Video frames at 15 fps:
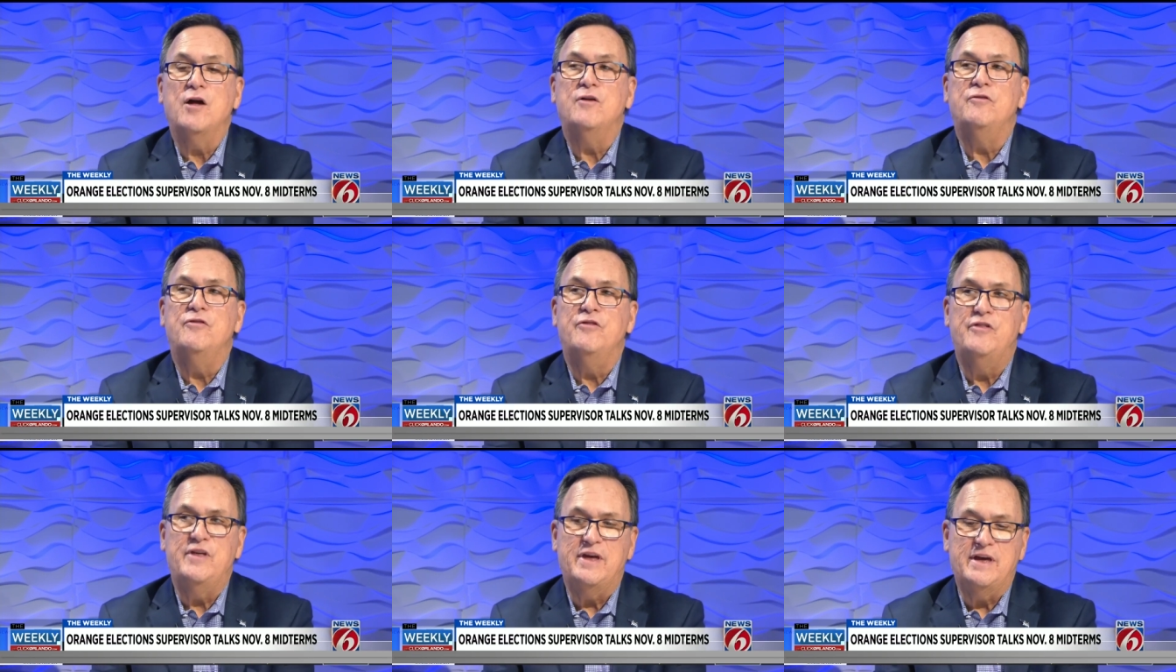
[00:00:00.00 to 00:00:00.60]

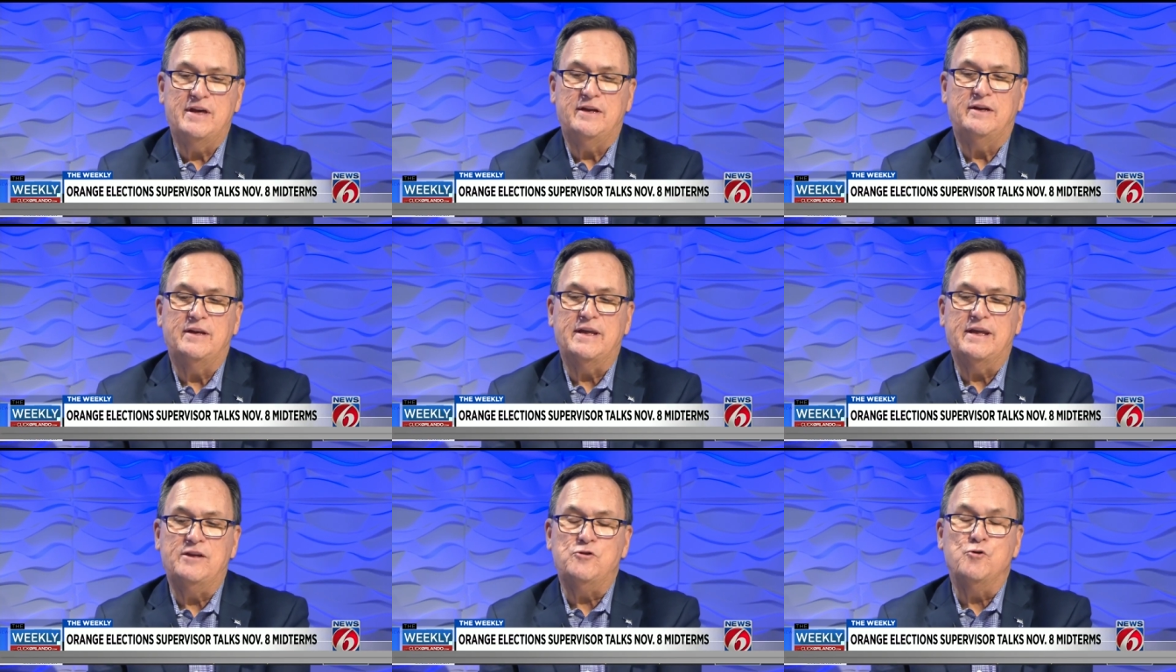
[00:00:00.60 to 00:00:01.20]

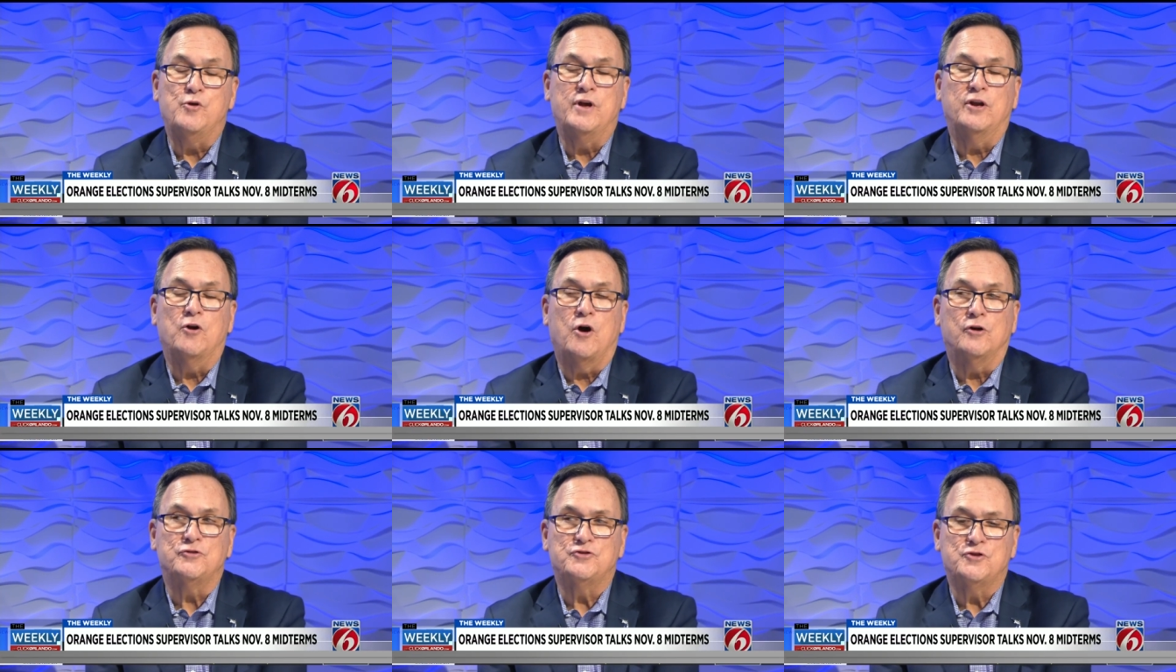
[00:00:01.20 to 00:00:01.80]
then you can
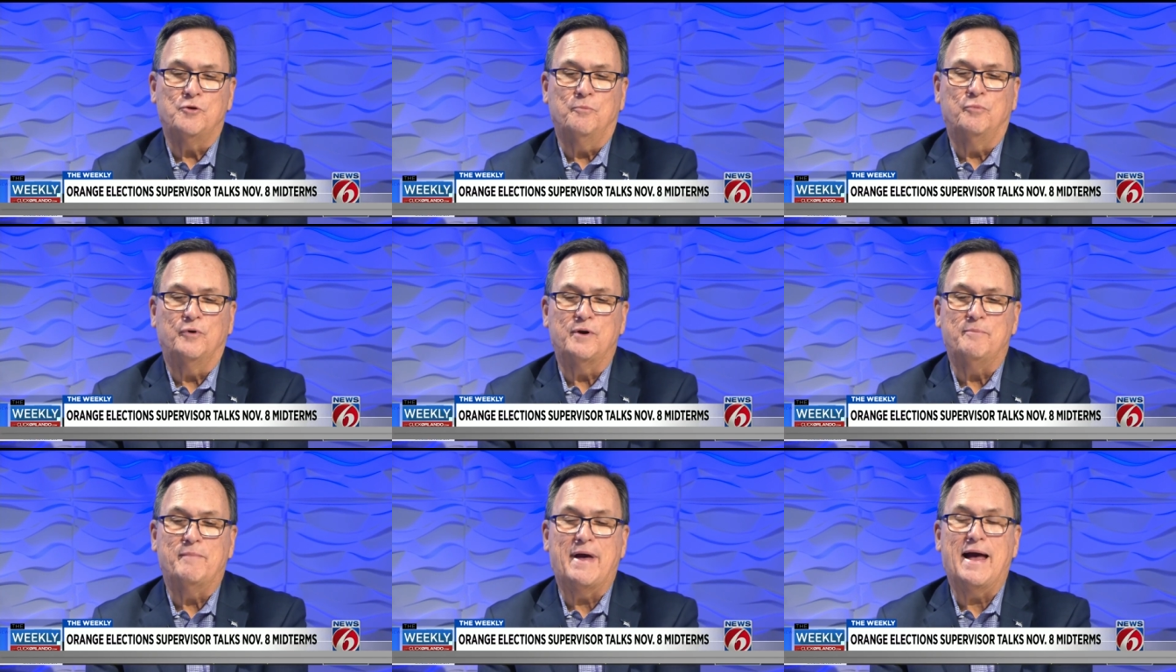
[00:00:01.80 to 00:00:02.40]
also
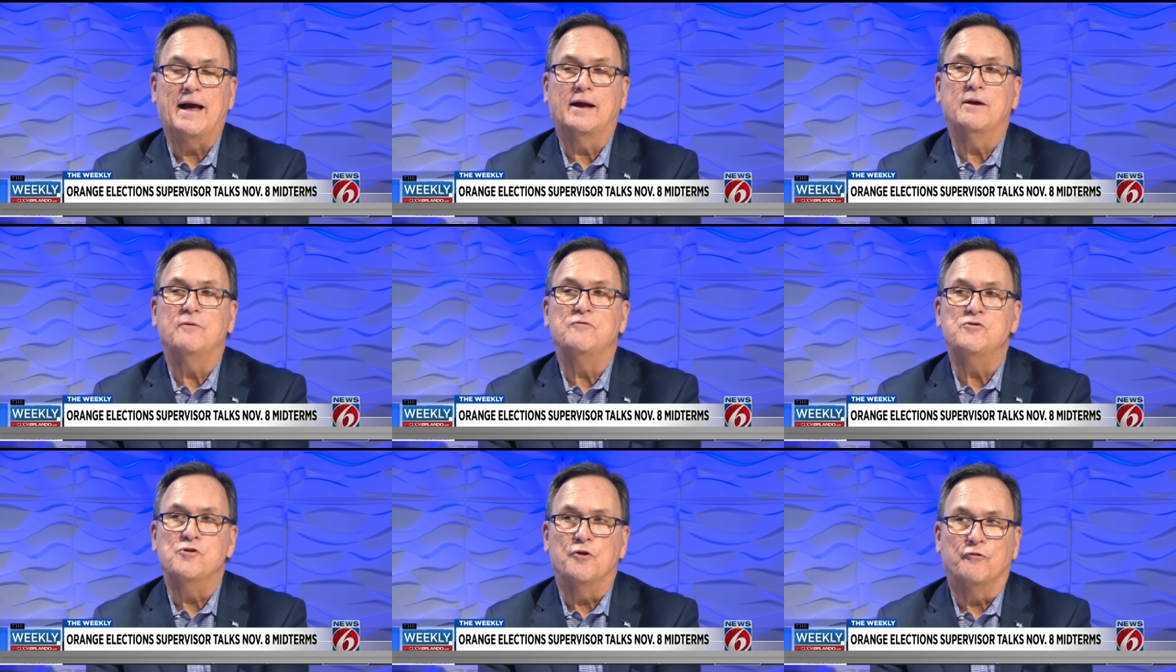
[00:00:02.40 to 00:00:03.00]
bring back
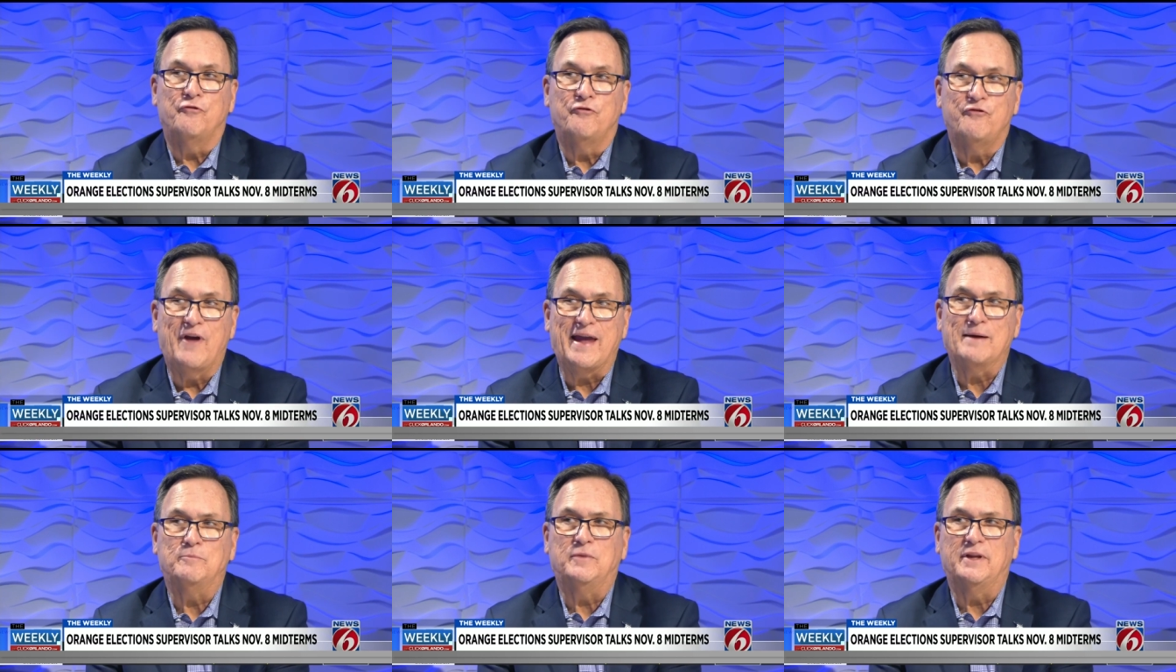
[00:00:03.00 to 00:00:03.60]
your
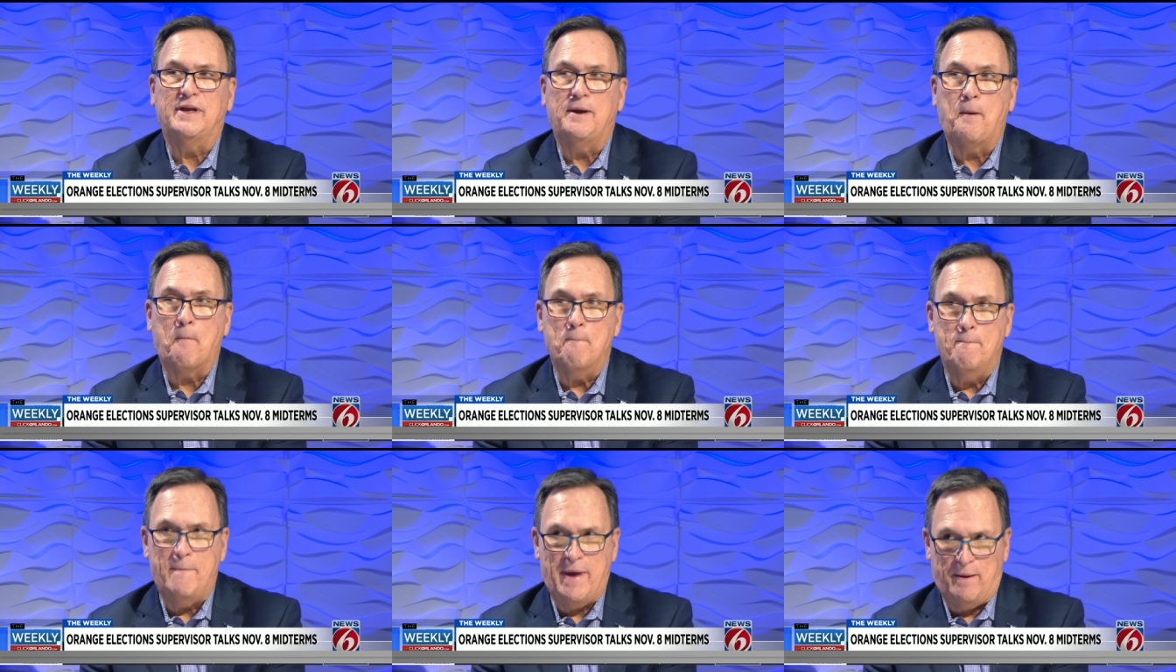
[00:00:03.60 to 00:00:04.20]
family
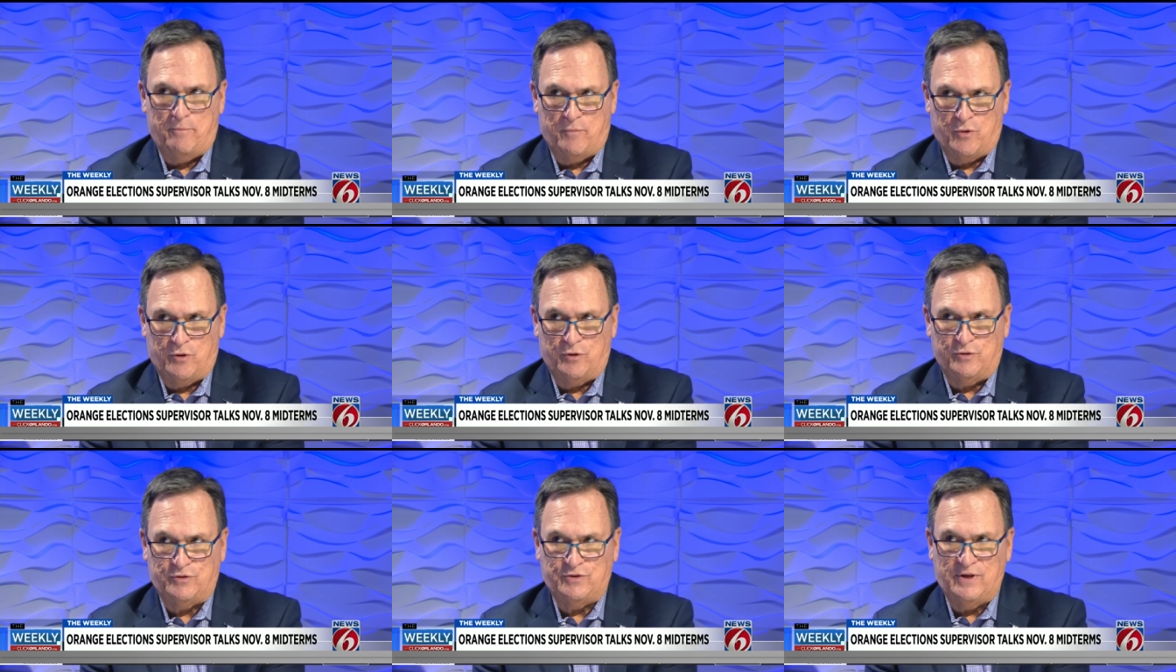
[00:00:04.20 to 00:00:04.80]

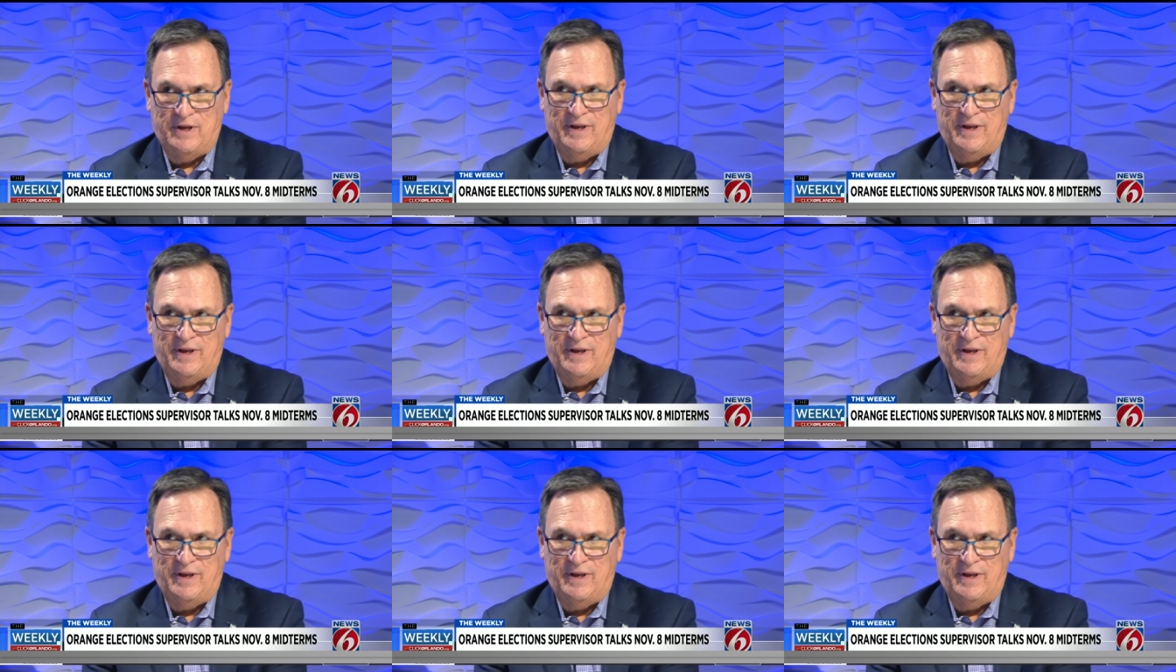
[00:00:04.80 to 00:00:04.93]
members,